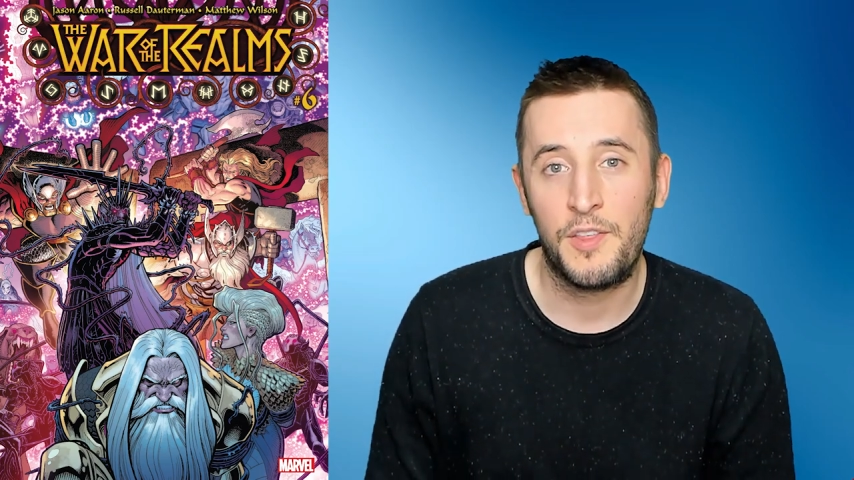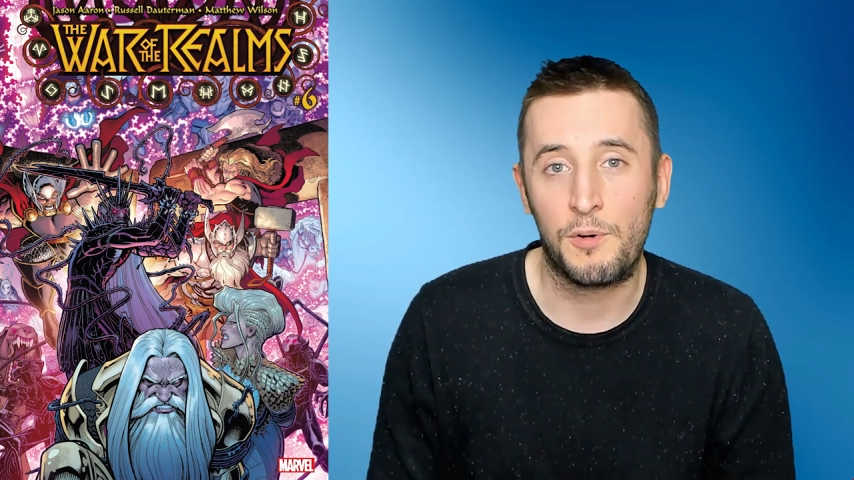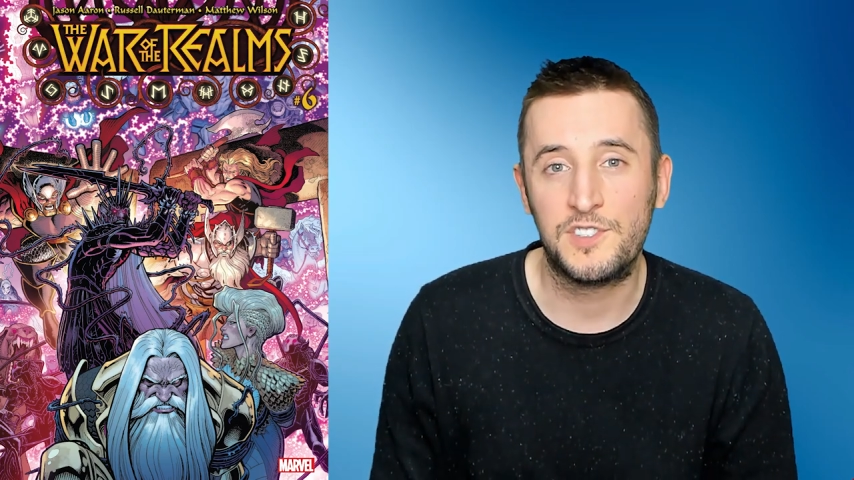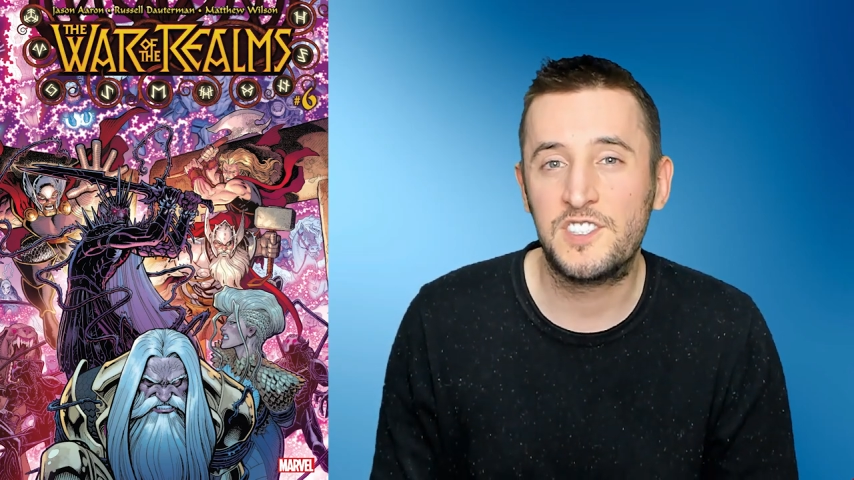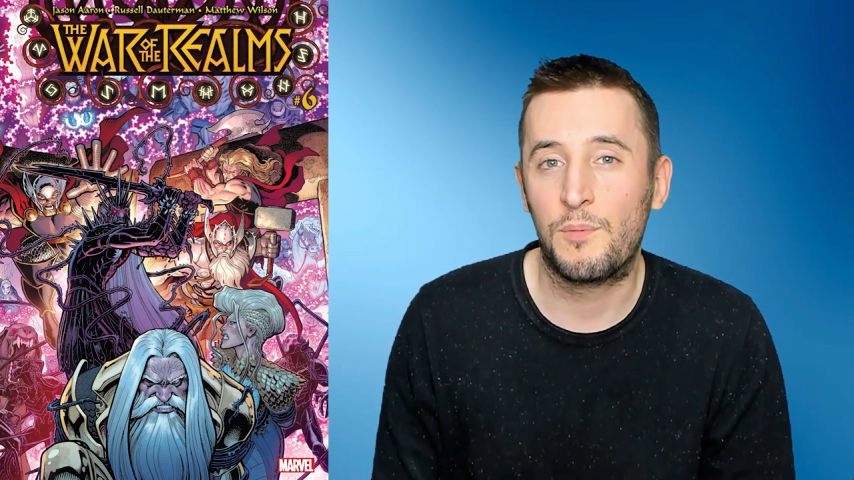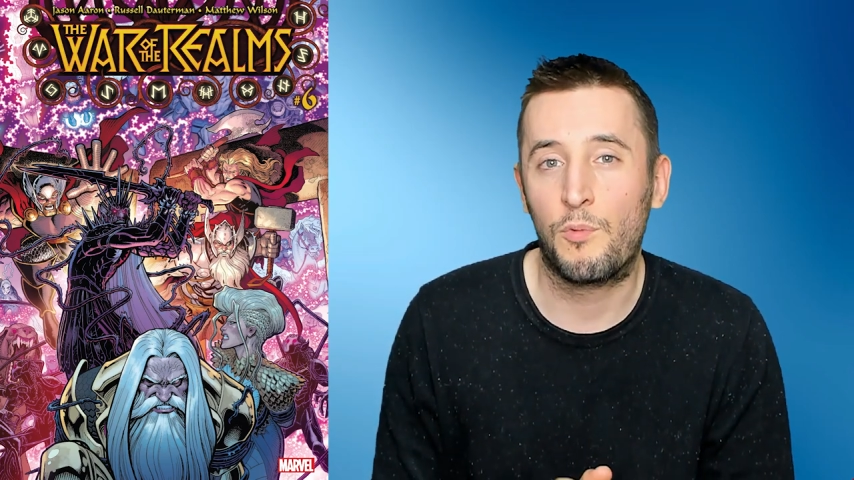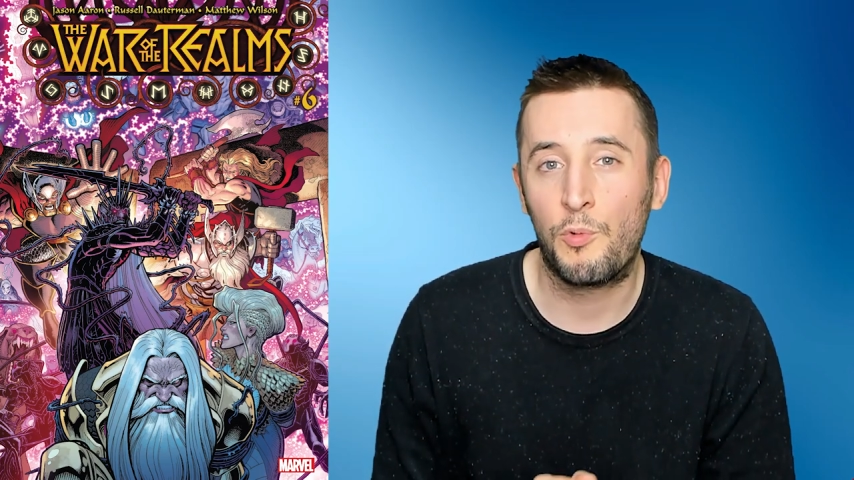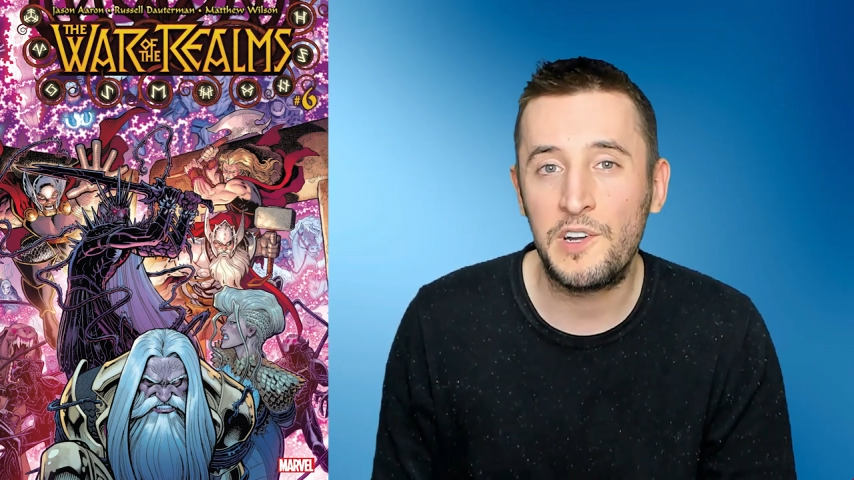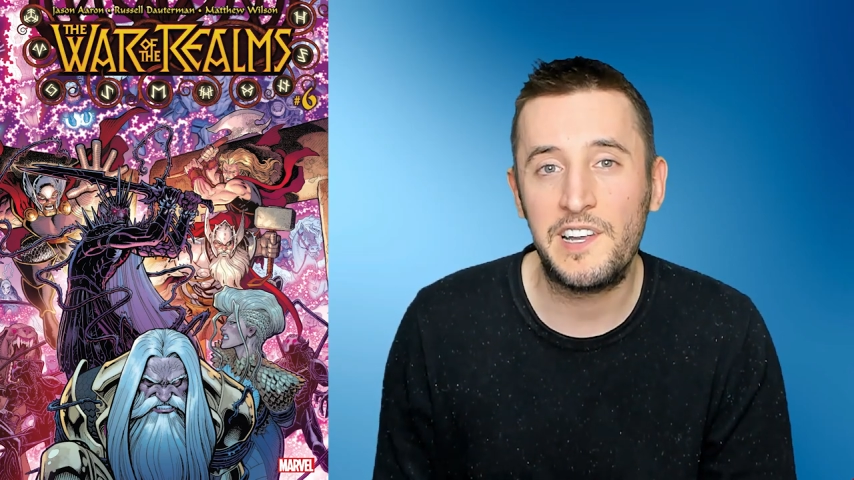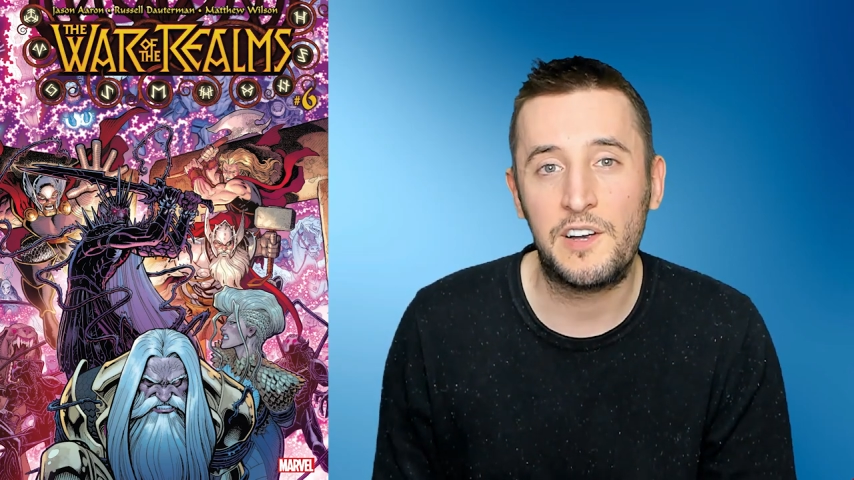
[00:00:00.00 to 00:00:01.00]
There was some
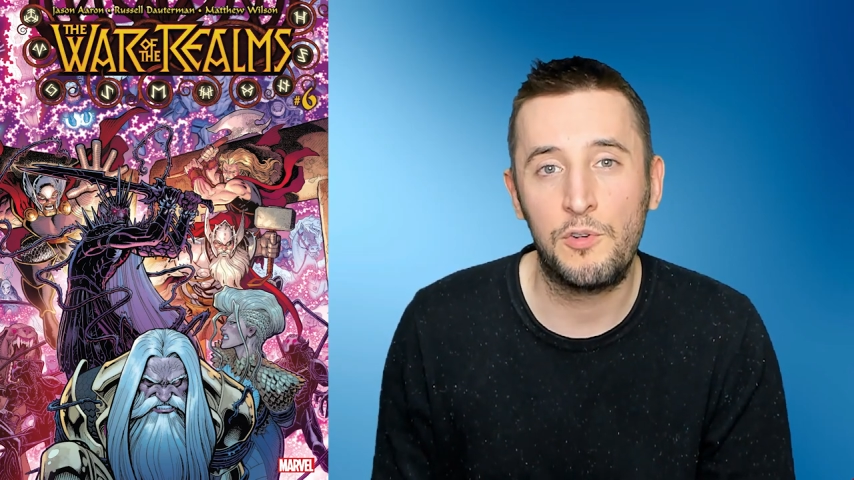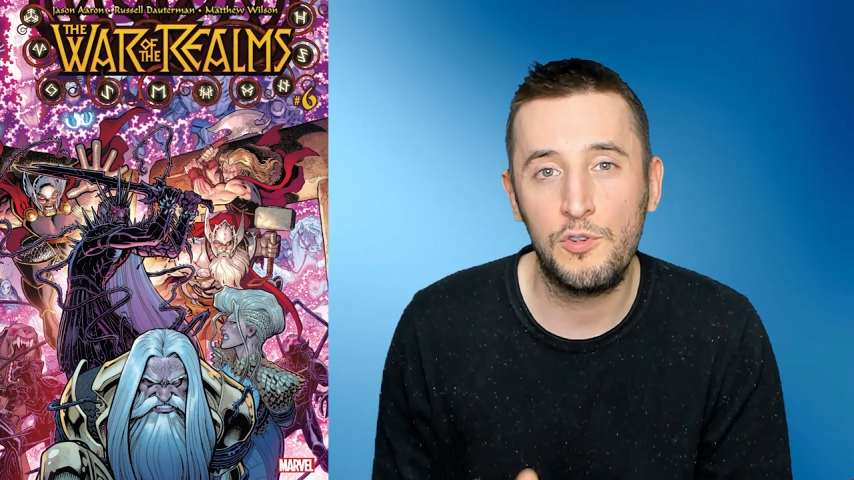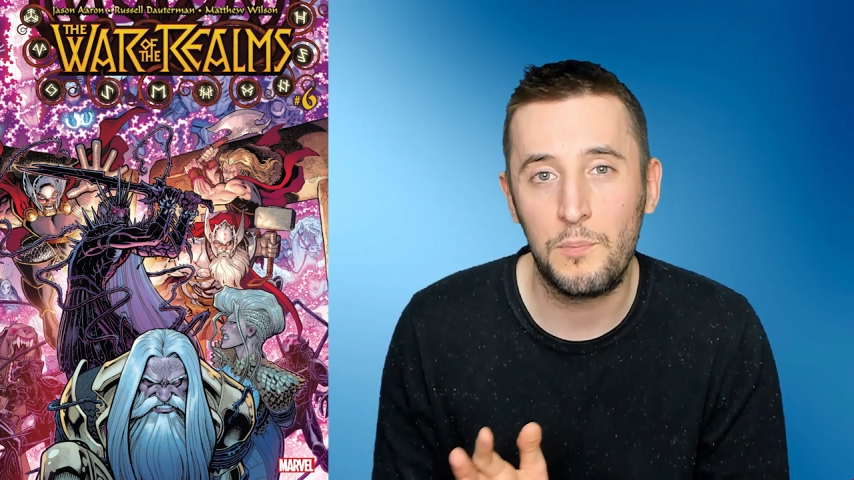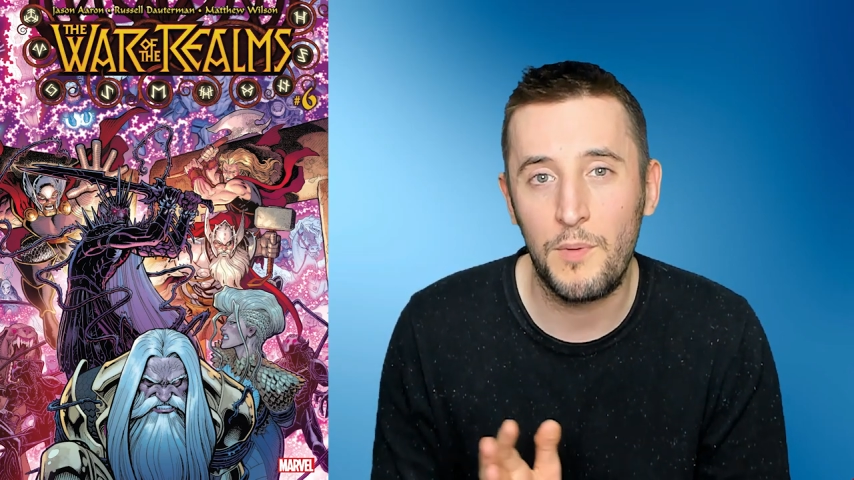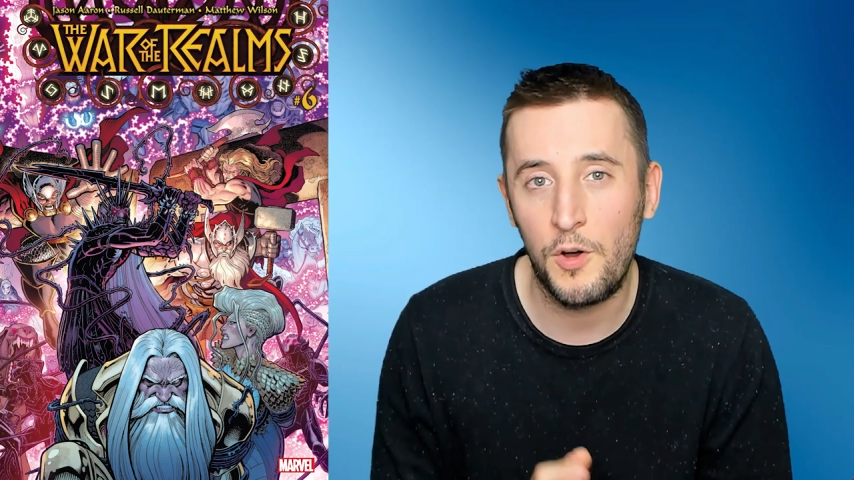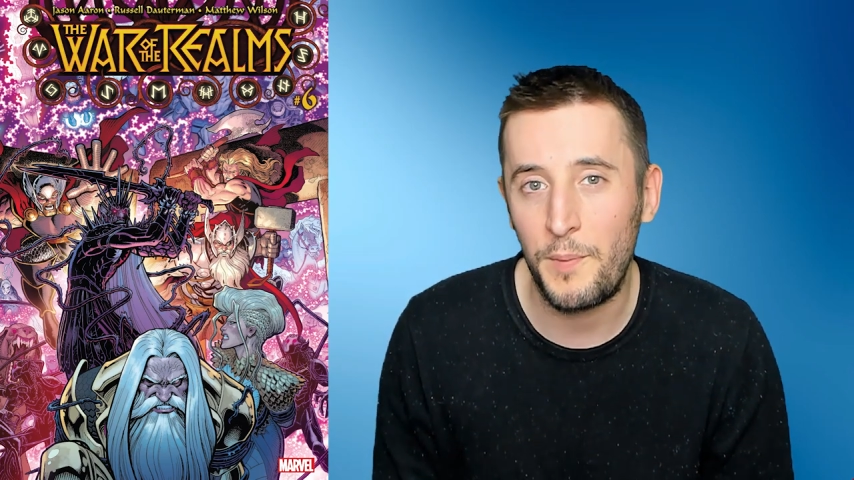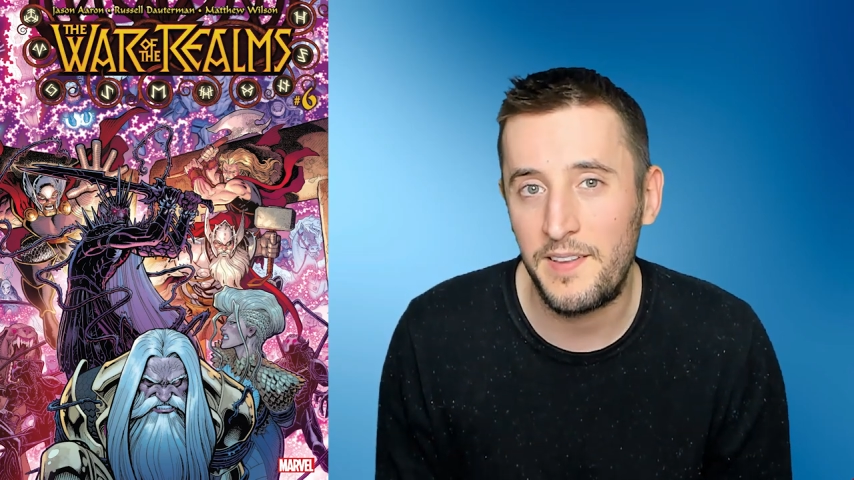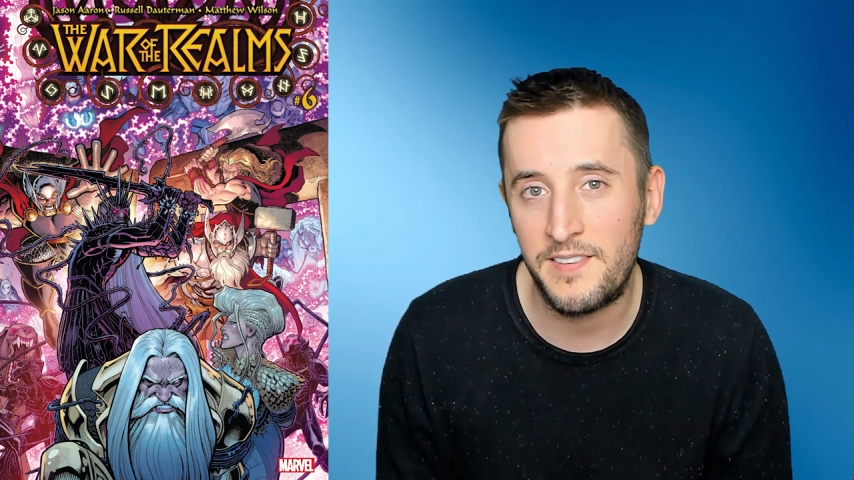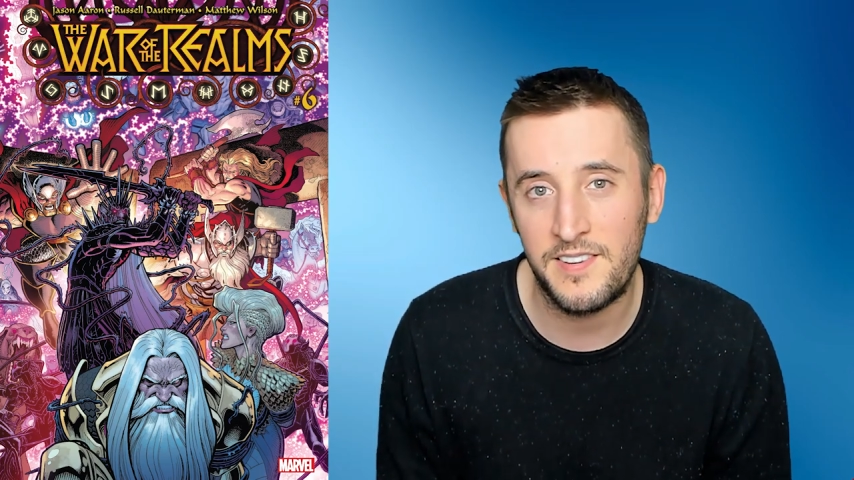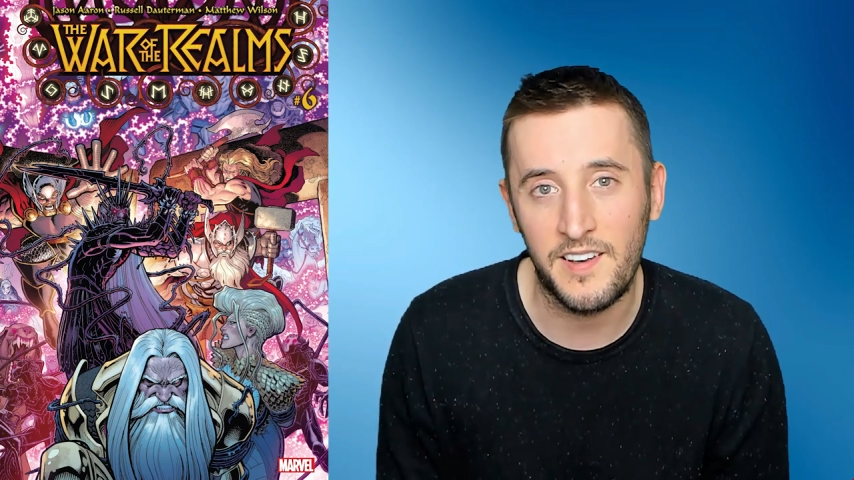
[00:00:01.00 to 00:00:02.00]
really cool
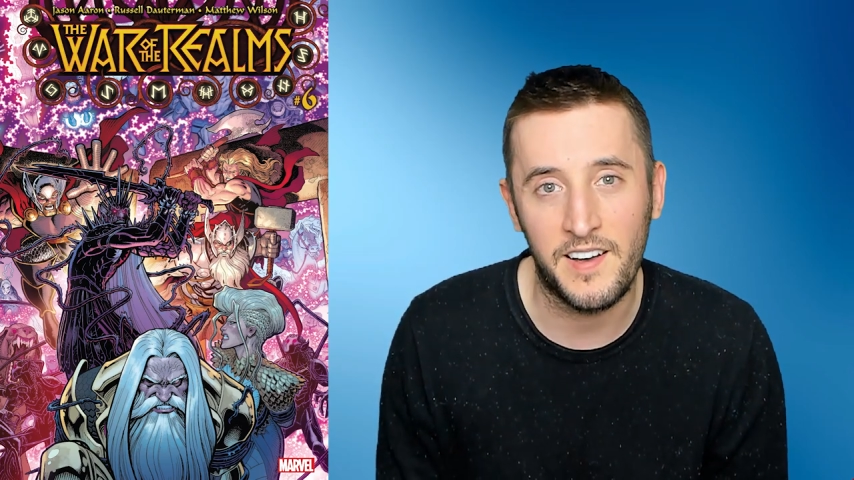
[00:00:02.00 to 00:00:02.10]
moments.